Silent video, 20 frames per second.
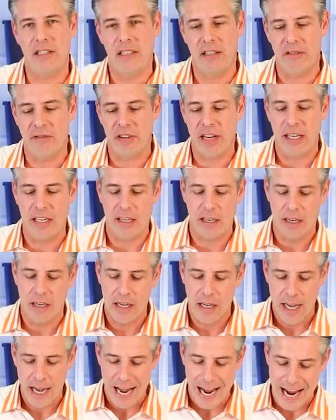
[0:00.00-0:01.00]
and convenient.
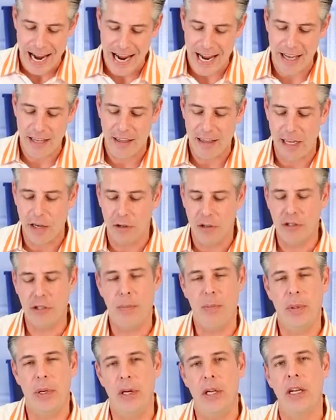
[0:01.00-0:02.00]
And they
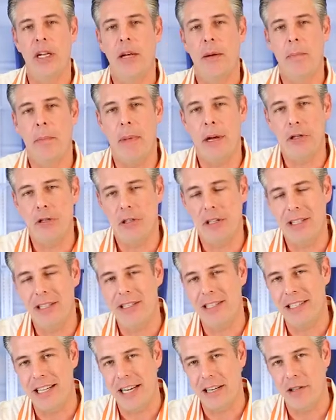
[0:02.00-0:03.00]
also put metric
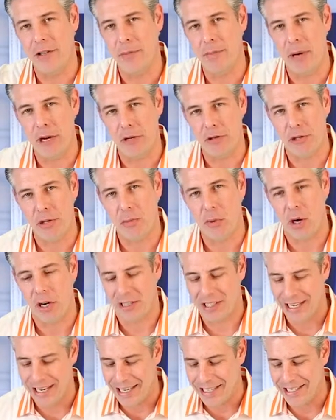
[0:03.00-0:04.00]
and standard measuring
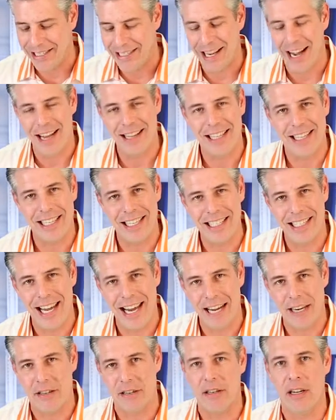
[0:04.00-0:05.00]
marks inside the
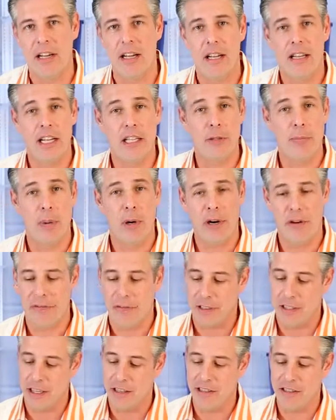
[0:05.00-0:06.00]
container. That's
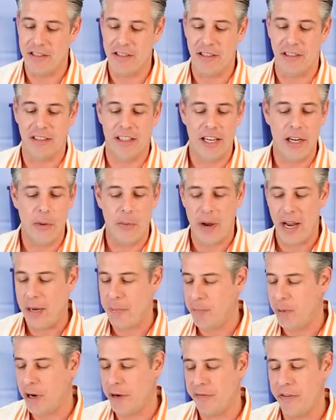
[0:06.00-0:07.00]
perfect. Now, this is
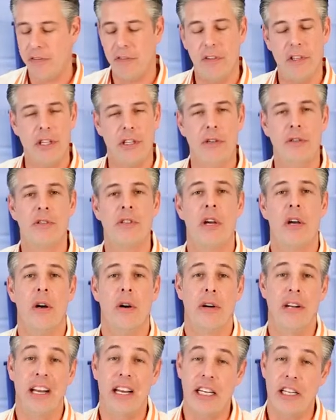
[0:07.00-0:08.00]
lightweight, perfect for use
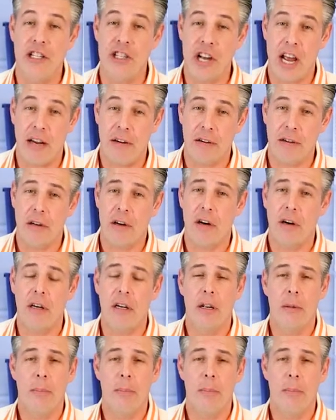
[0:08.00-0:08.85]
on any janitor cart,